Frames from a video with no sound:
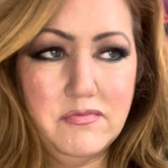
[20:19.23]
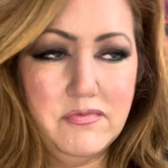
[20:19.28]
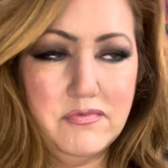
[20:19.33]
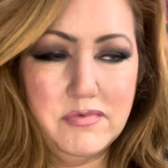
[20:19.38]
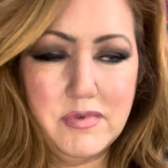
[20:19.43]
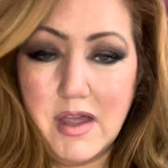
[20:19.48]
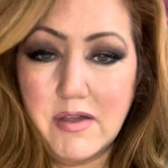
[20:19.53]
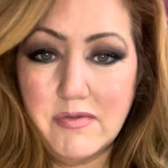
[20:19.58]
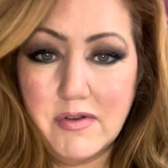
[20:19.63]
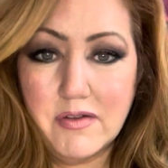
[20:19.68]

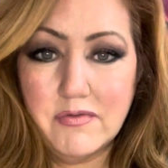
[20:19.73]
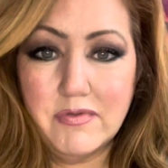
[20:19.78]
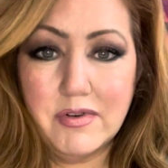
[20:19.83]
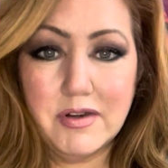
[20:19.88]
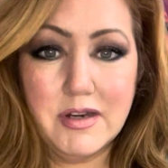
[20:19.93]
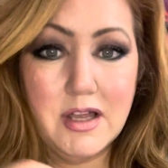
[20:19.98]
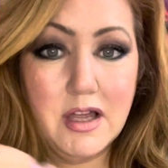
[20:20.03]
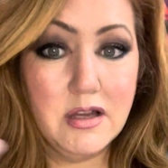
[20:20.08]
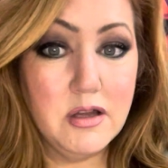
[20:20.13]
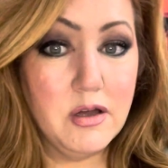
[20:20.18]
Avon
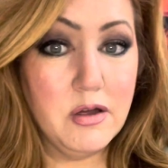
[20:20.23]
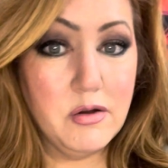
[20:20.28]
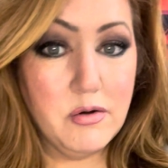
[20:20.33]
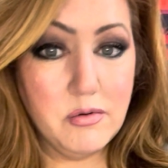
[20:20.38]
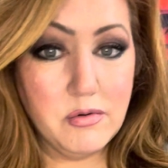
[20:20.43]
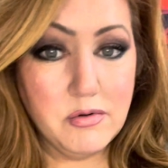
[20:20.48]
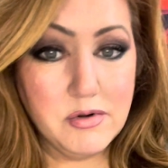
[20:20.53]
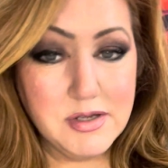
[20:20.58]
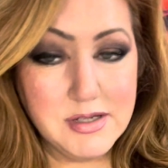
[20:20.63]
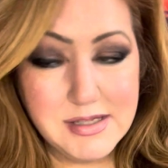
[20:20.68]
Vanilla,
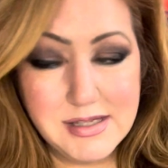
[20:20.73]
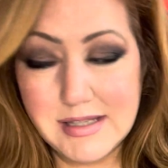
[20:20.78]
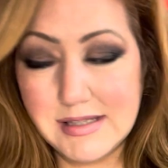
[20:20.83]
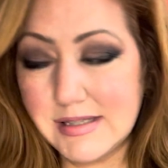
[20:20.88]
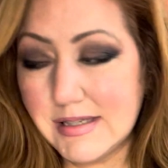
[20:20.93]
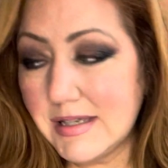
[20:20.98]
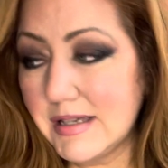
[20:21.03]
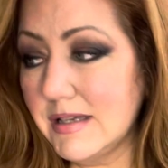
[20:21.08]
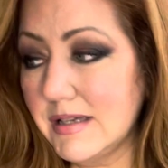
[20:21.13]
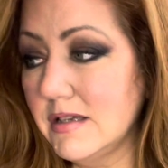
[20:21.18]
or the
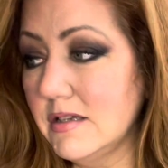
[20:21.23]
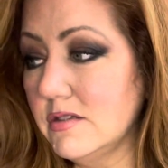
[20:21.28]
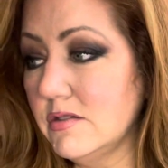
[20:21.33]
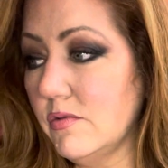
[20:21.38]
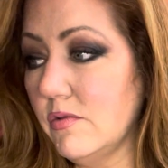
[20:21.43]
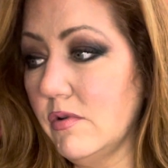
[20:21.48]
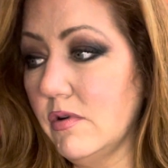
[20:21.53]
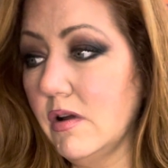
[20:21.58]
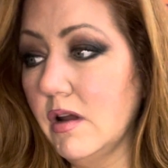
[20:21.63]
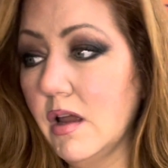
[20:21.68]
Senses,
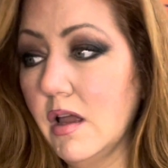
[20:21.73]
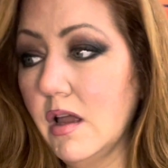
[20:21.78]
or